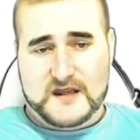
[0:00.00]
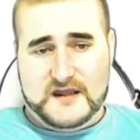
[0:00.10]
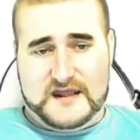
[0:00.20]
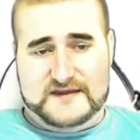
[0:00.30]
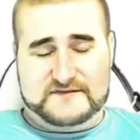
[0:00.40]

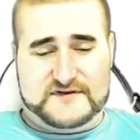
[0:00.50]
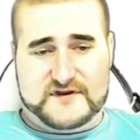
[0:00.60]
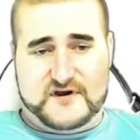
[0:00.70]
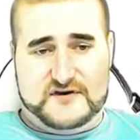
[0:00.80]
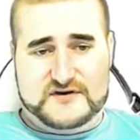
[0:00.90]
Even
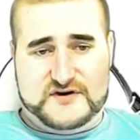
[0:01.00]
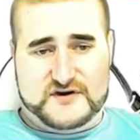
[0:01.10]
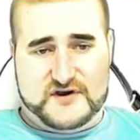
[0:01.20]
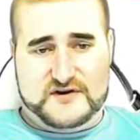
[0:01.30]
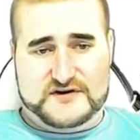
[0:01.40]
though
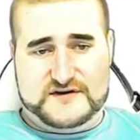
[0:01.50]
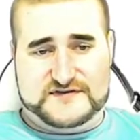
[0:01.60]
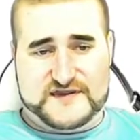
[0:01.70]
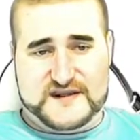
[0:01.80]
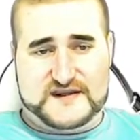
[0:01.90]

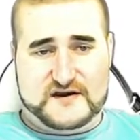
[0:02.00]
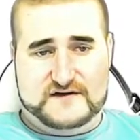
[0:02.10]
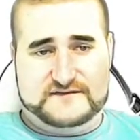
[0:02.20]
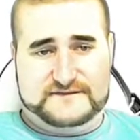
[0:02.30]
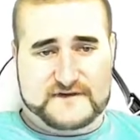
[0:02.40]
you'd think
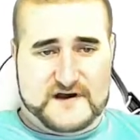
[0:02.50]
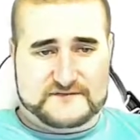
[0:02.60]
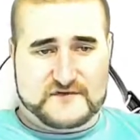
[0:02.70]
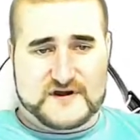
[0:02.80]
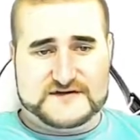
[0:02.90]
over
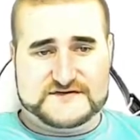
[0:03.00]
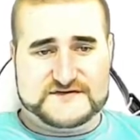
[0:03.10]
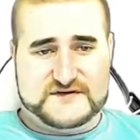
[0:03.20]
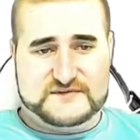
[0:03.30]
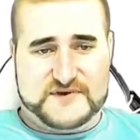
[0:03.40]
5 runs
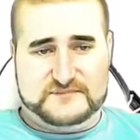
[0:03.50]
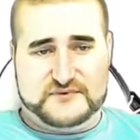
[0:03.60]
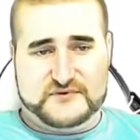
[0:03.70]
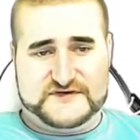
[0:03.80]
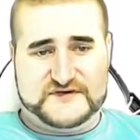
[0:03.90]
it'd be
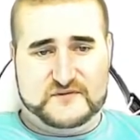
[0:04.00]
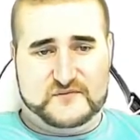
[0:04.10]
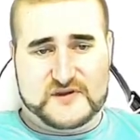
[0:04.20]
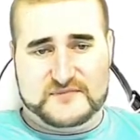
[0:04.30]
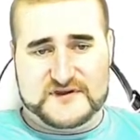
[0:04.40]
pretty
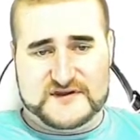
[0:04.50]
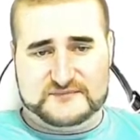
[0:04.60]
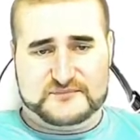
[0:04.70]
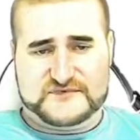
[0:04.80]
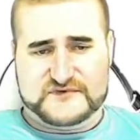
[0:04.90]
similar, but there's
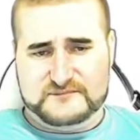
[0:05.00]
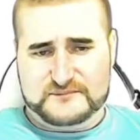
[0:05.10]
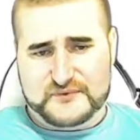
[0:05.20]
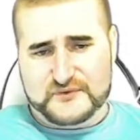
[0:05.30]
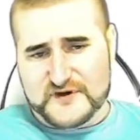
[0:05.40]
some
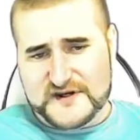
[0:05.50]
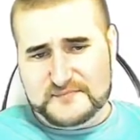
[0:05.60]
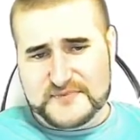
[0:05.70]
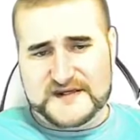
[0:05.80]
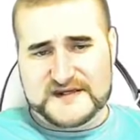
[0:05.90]
pretty
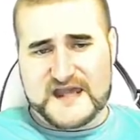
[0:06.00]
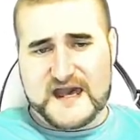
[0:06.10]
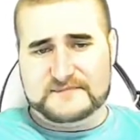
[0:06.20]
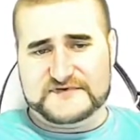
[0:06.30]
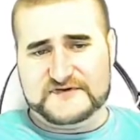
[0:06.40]
big
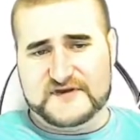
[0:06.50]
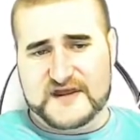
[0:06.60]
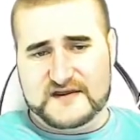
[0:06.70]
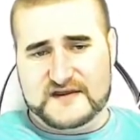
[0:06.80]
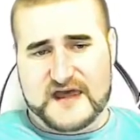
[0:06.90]
gaps
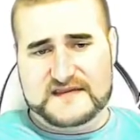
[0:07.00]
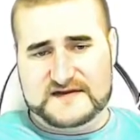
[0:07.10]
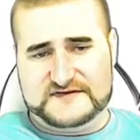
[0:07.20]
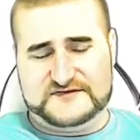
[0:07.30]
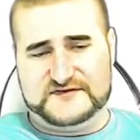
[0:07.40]
there, and
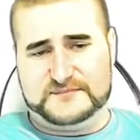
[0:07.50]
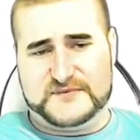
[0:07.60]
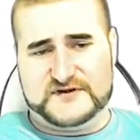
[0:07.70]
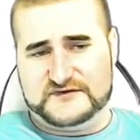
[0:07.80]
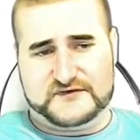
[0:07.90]
that's just
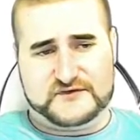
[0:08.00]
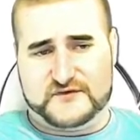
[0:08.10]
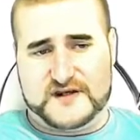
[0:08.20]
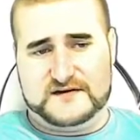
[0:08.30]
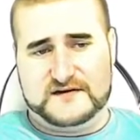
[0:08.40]
because of
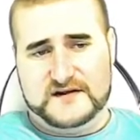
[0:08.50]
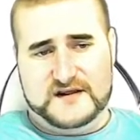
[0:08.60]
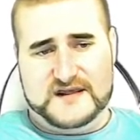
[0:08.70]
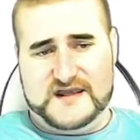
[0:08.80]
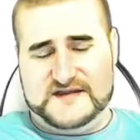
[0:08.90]
crit.
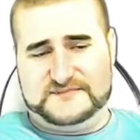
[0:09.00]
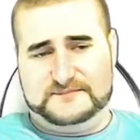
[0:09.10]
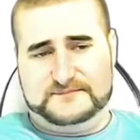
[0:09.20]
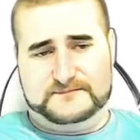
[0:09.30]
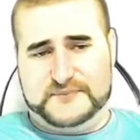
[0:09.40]
It's
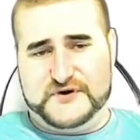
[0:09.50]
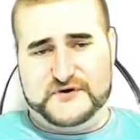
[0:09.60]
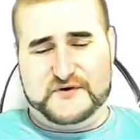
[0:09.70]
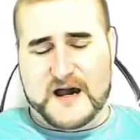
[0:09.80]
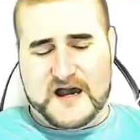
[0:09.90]

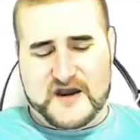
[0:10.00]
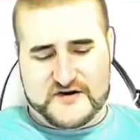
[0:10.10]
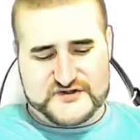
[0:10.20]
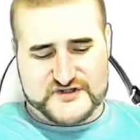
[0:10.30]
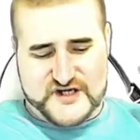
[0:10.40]
pure
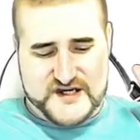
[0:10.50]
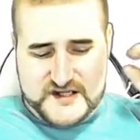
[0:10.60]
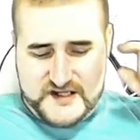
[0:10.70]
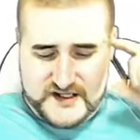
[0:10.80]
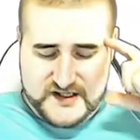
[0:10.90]
RNG.
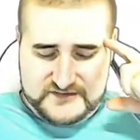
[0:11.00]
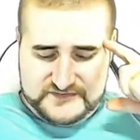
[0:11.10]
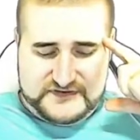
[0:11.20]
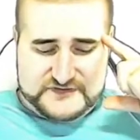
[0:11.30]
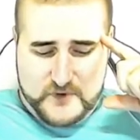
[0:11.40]

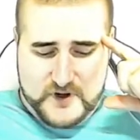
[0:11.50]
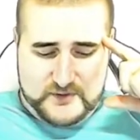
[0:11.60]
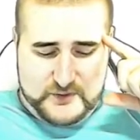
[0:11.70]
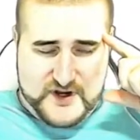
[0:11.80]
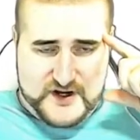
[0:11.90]
So that's why
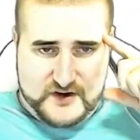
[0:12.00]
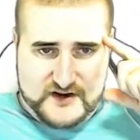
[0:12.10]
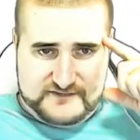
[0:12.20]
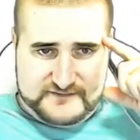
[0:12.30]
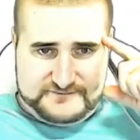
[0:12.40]
we went
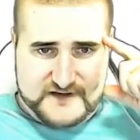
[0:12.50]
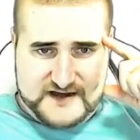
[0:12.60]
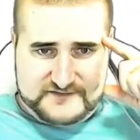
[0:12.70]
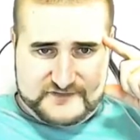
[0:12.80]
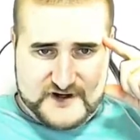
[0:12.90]
over
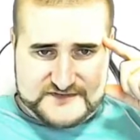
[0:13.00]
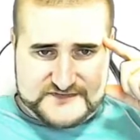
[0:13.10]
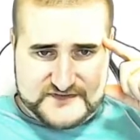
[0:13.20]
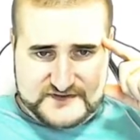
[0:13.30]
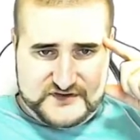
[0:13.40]
5 runs
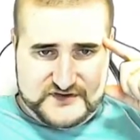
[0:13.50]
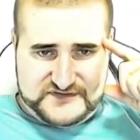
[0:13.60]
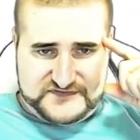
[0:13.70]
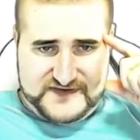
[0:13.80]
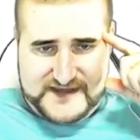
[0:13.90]
and
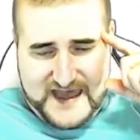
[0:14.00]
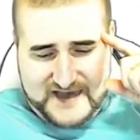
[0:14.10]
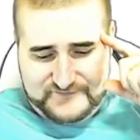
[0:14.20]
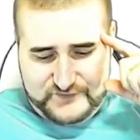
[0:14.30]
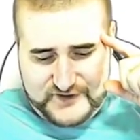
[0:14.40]
used the
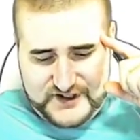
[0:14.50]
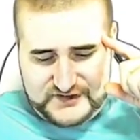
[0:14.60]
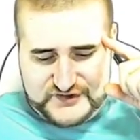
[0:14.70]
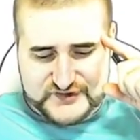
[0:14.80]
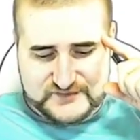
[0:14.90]
average.